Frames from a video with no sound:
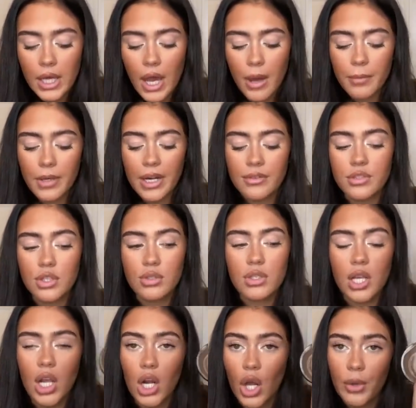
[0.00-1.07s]
I'm gonna have to use
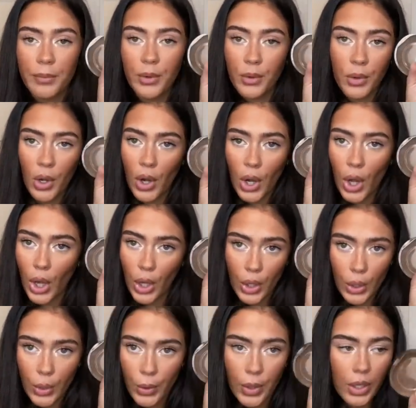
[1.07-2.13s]
a Global
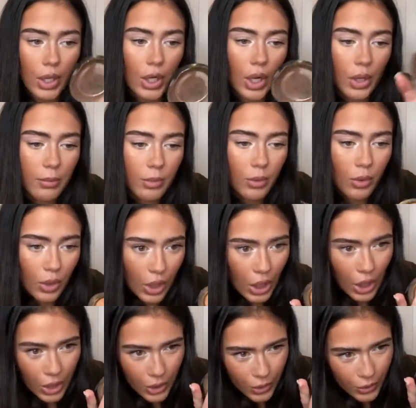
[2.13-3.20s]
Glow, Global
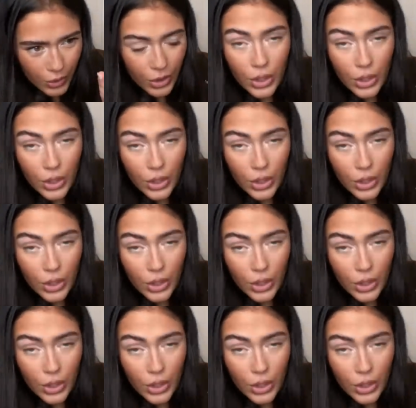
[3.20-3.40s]
Glow,